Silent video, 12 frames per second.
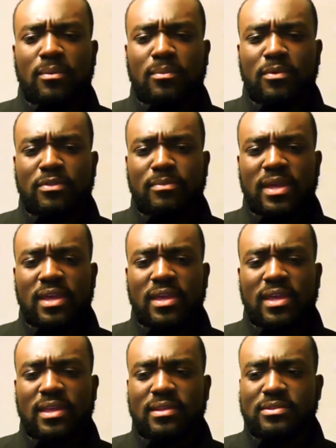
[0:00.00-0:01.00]
me
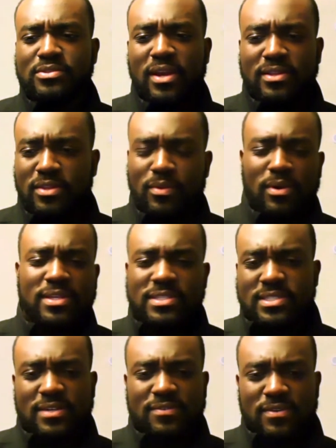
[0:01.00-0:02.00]
trying to do all these
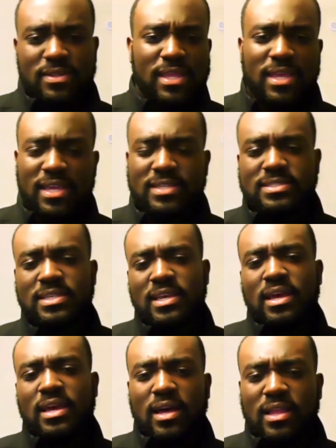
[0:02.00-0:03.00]
different things,
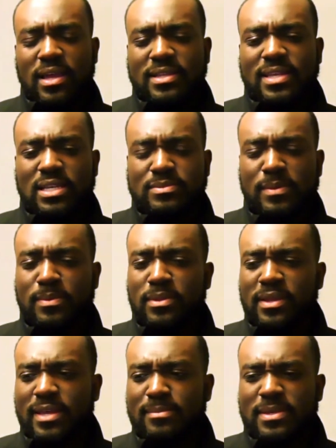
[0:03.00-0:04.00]
a lot of times people
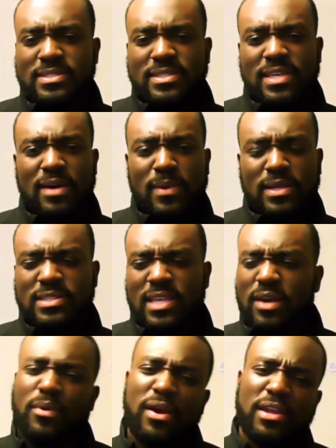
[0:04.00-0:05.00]
look at me sideways, like,
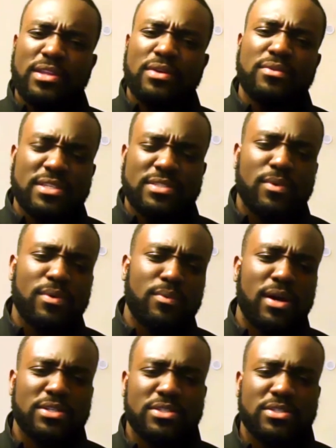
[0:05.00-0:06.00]
why are you doing this? Why
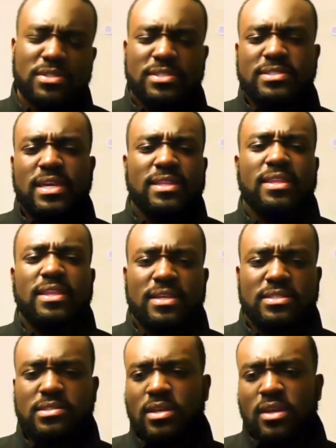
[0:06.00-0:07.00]
don't you just stick to
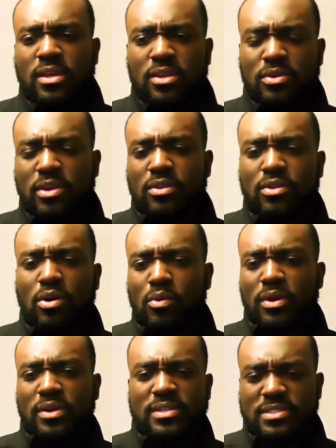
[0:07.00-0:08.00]
this? You can go
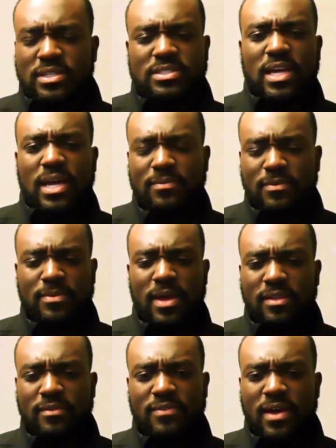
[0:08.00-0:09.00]
work this good job from 9
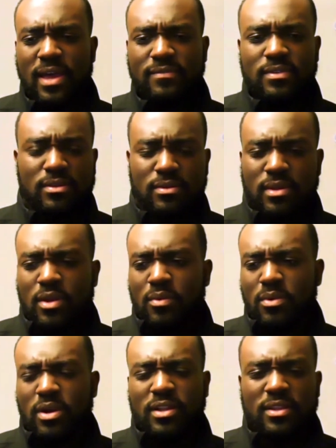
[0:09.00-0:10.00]
to 5 and
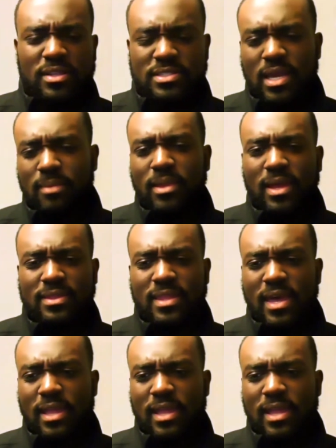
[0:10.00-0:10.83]
work another job like that.